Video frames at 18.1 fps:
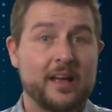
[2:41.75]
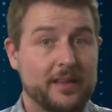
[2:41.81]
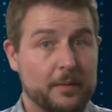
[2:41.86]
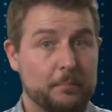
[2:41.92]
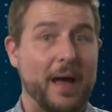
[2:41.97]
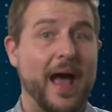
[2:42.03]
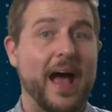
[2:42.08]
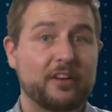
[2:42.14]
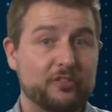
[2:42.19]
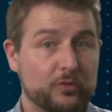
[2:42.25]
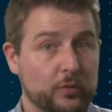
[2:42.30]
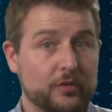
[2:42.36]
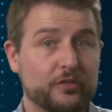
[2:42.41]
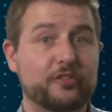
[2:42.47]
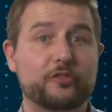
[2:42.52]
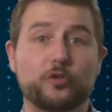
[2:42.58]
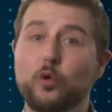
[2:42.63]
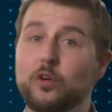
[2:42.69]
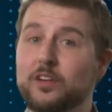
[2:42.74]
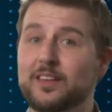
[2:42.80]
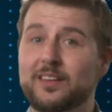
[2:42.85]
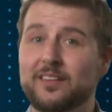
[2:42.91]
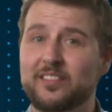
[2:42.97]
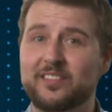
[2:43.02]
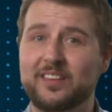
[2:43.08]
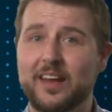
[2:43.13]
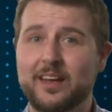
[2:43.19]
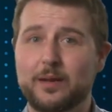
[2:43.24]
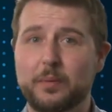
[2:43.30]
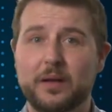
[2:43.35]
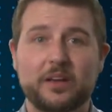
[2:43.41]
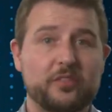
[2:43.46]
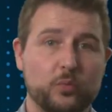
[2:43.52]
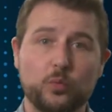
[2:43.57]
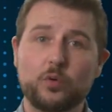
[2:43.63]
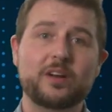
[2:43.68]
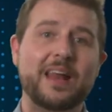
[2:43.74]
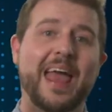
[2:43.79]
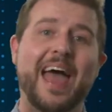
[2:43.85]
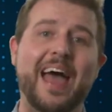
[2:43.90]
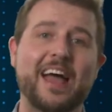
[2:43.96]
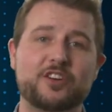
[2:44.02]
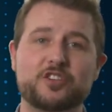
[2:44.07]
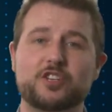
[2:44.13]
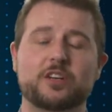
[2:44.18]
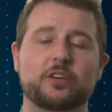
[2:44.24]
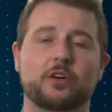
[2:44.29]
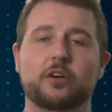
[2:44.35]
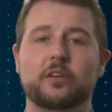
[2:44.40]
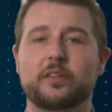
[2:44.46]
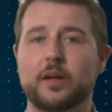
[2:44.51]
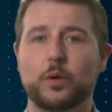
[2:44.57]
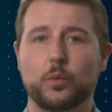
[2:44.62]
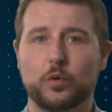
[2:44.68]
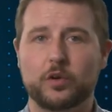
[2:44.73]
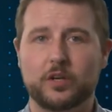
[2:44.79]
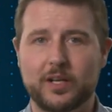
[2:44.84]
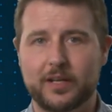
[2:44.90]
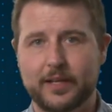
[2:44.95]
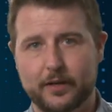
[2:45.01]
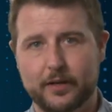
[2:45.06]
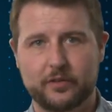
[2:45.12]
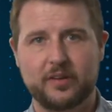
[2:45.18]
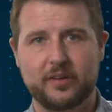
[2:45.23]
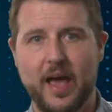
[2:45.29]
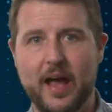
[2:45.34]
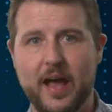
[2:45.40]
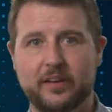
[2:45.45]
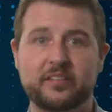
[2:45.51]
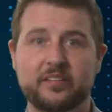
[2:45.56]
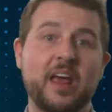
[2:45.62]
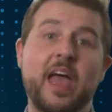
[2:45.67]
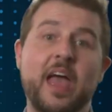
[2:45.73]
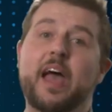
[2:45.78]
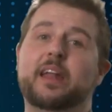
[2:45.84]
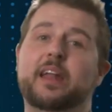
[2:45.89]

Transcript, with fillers: the passwords stored in this database weren't hashed at all, they were clear text.